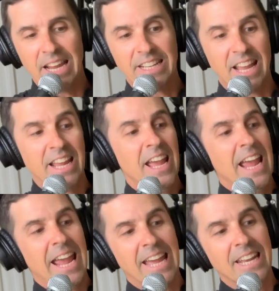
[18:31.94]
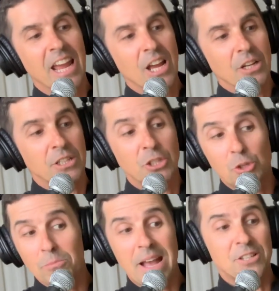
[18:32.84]
heyday. And
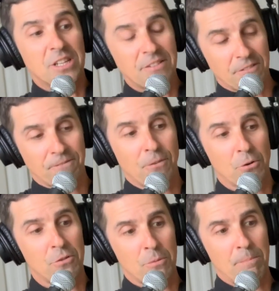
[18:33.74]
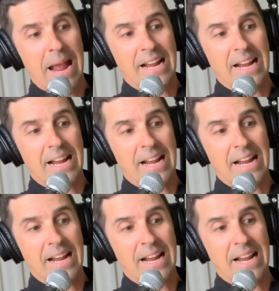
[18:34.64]
could you imagine even further